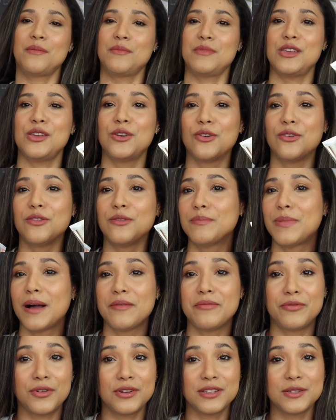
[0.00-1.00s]
you know,
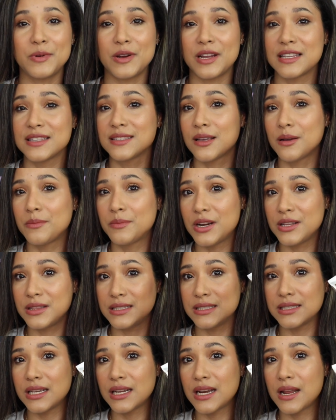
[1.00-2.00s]
but for spring and summer,
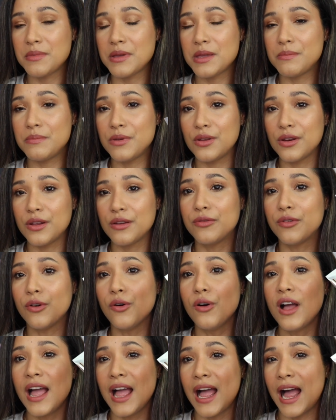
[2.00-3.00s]
this is gonna be
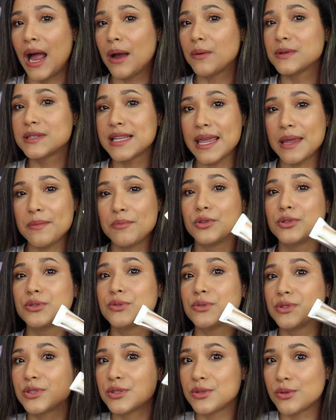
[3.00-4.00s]
beautiful. I was able
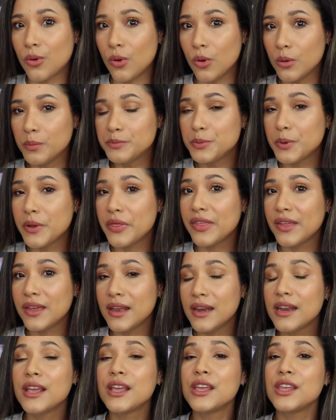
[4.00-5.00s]
to sculpt with
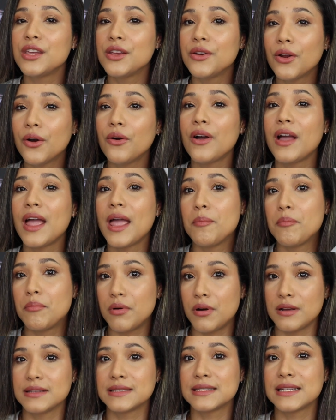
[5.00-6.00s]
it, you know, and
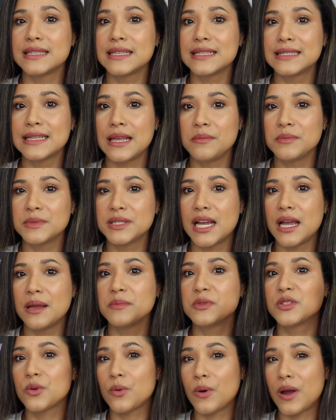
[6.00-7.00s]
bronze at the same
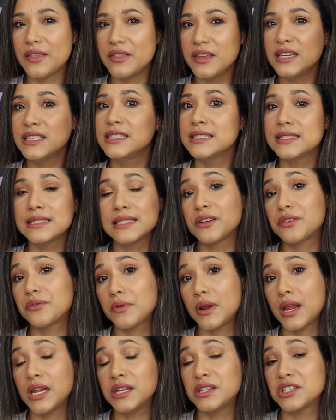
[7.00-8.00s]
time, so I think this is a
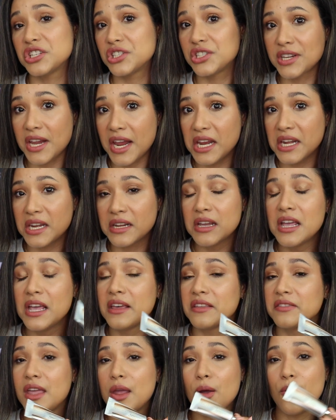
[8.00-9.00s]
great shade.
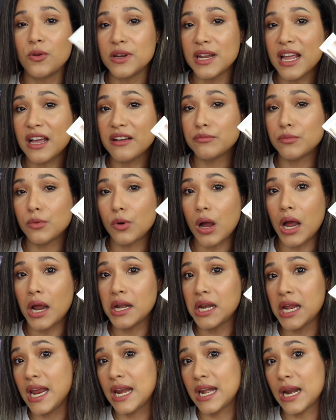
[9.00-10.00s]
They only have
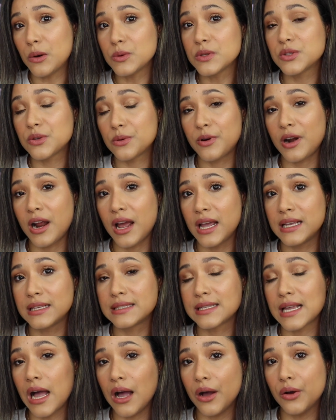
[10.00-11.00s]
one, and I was
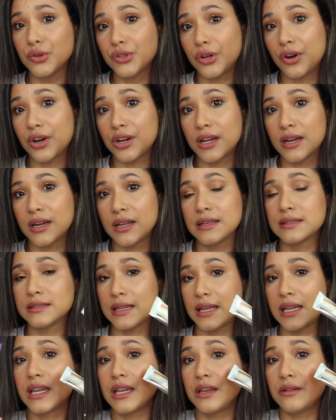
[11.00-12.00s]
surprised how dark it is.
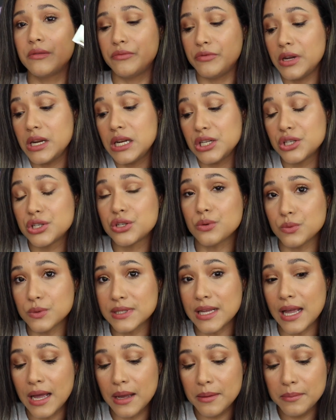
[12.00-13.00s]
Like, it really shows
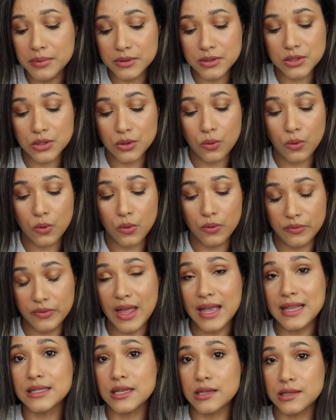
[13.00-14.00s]
up, so
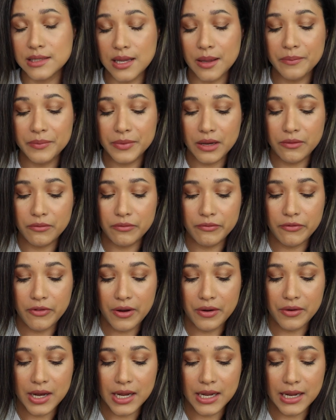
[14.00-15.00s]
that's something
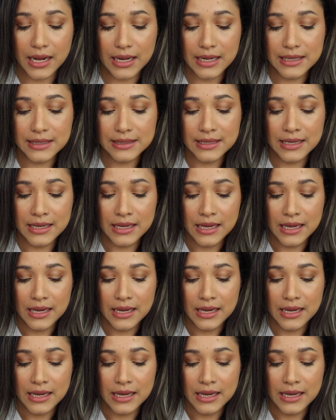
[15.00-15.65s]
very nice.